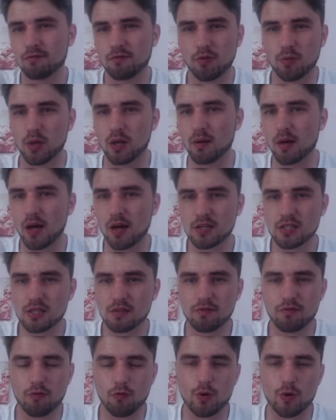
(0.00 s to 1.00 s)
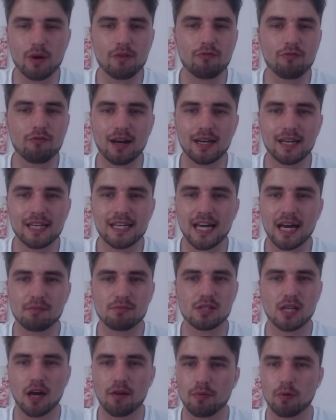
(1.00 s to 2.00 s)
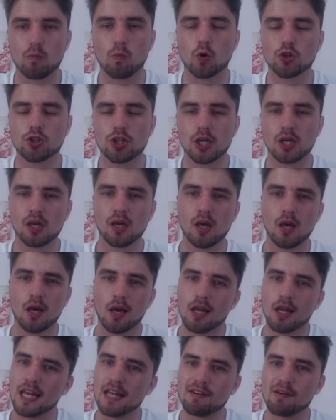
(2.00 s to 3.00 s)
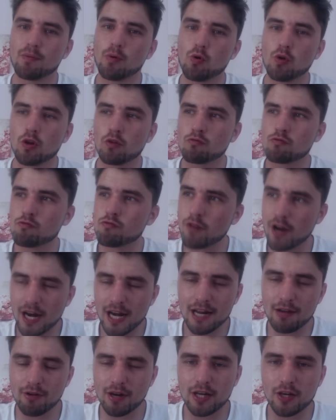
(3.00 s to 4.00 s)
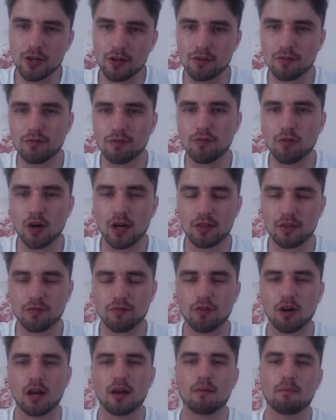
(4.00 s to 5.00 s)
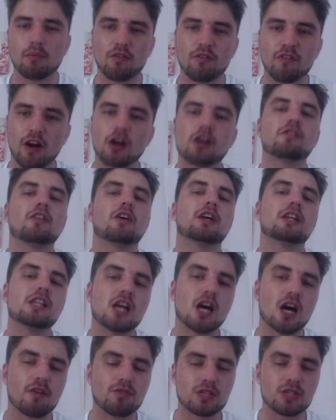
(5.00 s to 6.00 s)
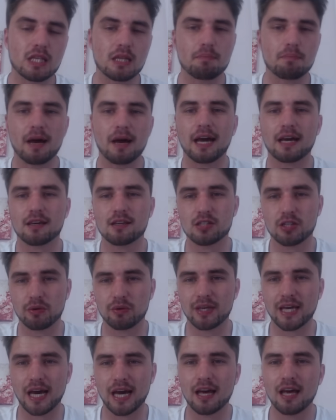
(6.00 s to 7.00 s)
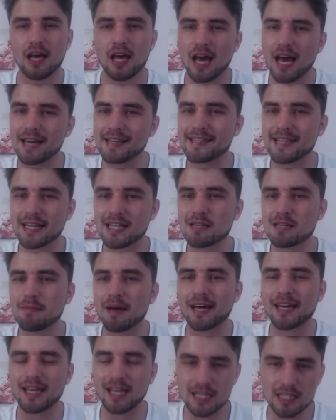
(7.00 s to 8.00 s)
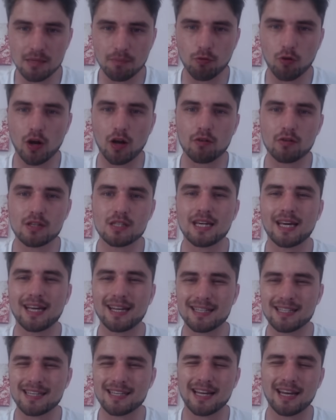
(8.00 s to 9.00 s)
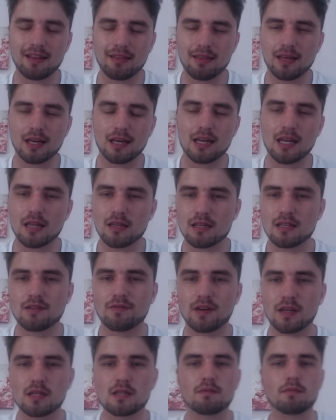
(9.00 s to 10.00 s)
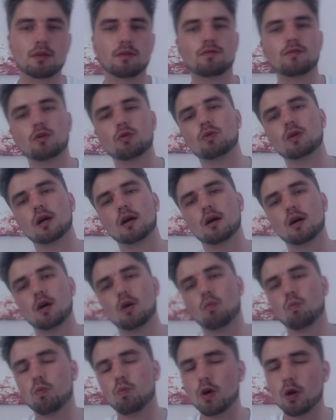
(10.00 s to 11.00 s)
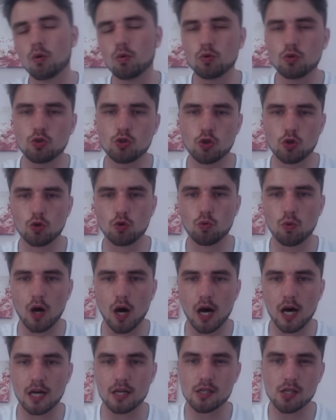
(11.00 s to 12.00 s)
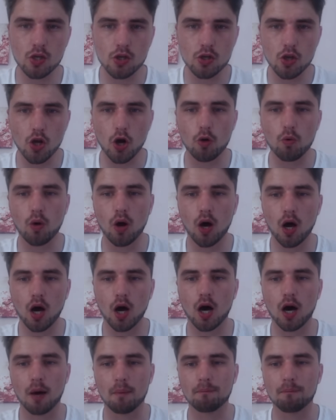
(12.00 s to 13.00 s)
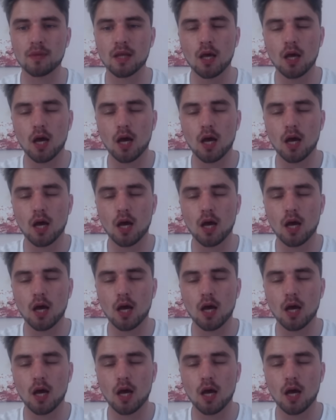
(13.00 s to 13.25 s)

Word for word: From the last three friendly games that I've been watching, Liverpool look really, really good at, at the front, but very, very nervous at the back. So yeah, a centre-back is a priority, and as I said, I think another defensive midfielder will do us no harm.